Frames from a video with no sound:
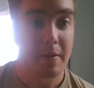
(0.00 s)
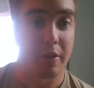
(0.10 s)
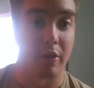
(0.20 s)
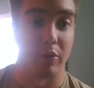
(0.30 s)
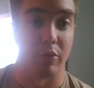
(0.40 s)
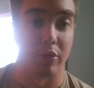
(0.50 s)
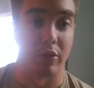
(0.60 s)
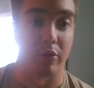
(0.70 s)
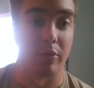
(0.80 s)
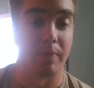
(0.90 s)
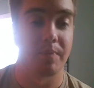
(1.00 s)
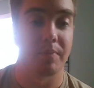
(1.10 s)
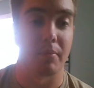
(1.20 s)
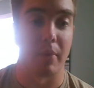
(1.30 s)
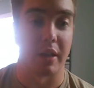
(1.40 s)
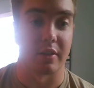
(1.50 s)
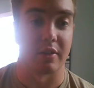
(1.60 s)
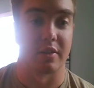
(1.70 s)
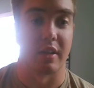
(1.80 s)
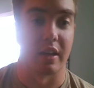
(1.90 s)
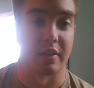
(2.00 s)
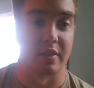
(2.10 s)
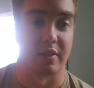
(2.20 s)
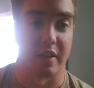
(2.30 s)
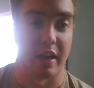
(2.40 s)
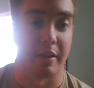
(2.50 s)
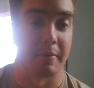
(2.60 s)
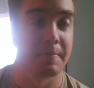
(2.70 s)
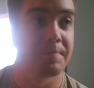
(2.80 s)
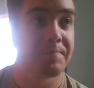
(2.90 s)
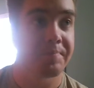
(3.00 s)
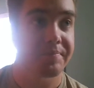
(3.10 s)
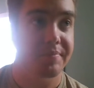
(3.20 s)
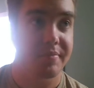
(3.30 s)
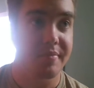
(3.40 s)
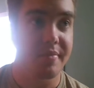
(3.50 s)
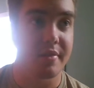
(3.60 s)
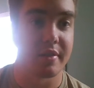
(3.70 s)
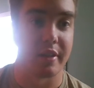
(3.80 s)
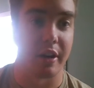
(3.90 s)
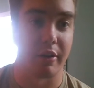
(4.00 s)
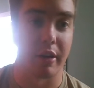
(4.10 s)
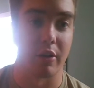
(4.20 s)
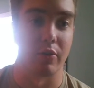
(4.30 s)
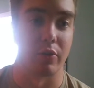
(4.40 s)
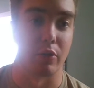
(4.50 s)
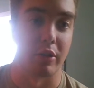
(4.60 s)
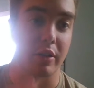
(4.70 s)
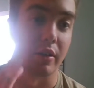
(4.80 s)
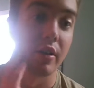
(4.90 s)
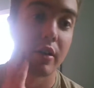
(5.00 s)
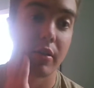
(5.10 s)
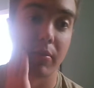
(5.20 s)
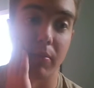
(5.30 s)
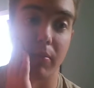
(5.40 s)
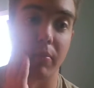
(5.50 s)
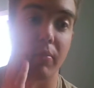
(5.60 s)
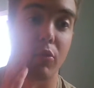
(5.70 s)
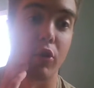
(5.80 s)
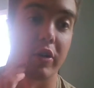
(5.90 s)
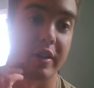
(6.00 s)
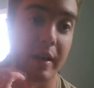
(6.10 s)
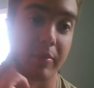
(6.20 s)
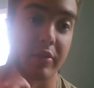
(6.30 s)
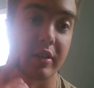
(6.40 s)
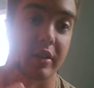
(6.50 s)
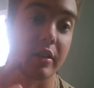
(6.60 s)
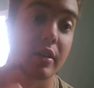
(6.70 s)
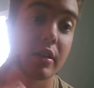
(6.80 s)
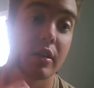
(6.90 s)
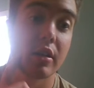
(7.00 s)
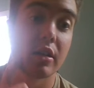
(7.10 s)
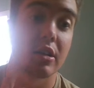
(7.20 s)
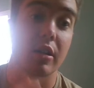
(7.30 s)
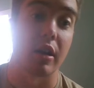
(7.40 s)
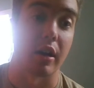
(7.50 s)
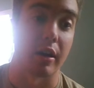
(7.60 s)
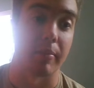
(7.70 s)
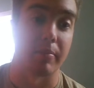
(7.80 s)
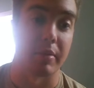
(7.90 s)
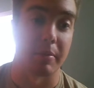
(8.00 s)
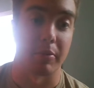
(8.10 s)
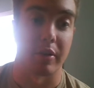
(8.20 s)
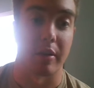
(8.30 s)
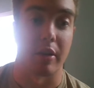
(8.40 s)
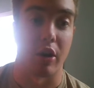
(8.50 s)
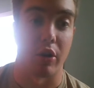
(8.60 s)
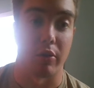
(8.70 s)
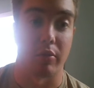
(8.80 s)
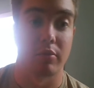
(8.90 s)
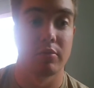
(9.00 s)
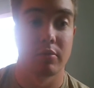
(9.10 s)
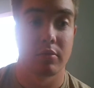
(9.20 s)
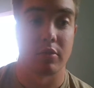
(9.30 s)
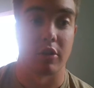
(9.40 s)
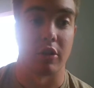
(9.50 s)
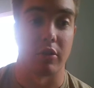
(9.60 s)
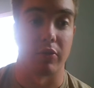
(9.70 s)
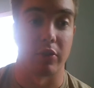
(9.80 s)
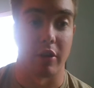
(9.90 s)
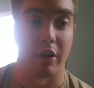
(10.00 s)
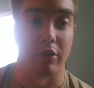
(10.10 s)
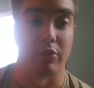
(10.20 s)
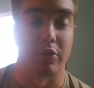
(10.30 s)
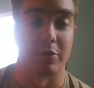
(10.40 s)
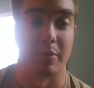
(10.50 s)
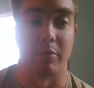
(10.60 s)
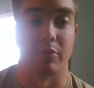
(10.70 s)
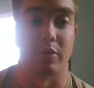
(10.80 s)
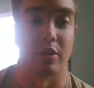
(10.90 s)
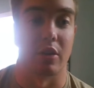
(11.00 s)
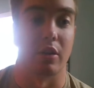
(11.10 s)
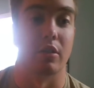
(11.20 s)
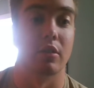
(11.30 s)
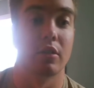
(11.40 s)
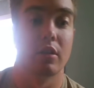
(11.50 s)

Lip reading: their real mental status is at, interviewing more in depthly people they know, to figure out who these people really are.